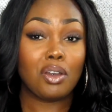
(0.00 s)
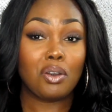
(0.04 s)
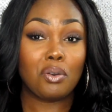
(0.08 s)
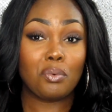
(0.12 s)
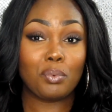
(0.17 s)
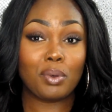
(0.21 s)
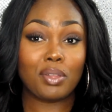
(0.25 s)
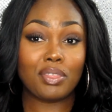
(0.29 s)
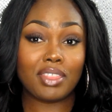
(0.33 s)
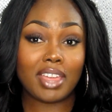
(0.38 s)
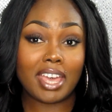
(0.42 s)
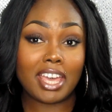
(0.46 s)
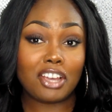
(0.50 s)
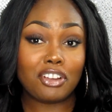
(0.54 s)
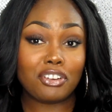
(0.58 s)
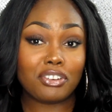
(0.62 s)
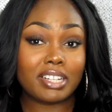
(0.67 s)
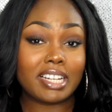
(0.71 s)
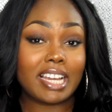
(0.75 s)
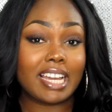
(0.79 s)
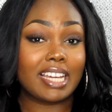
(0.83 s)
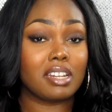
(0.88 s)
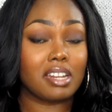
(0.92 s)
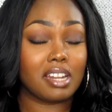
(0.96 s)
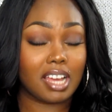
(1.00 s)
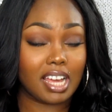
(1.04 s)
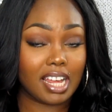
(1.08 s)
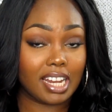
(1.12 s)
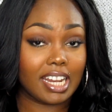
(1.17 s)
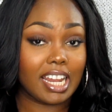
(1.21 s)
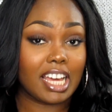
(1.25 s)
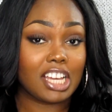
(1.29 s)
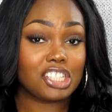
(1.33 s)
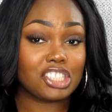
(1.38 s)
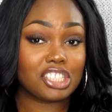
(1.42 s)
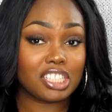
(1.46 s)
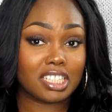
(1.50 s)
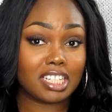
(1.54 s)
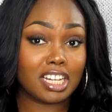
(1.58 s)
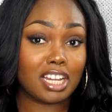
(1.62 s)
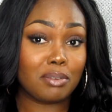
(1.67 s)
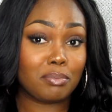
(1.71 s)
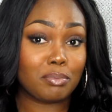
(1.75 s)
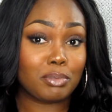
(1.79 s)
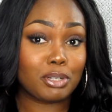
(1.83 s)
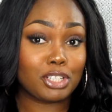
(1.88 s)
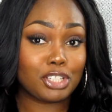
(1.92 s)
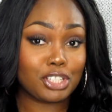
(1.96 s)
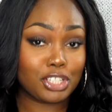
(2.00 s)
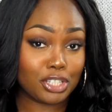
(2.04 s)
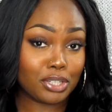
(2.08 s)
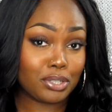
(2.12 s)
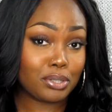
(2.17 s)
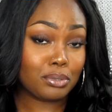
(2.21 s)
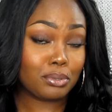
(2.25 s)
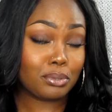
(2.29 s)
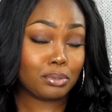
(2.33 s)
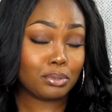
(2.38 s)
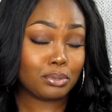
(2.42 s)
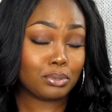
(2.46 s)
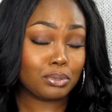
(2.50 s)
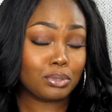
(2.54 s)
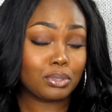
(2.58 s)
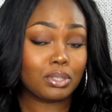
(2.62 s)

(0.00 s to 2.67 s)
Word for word: when they created collection number two,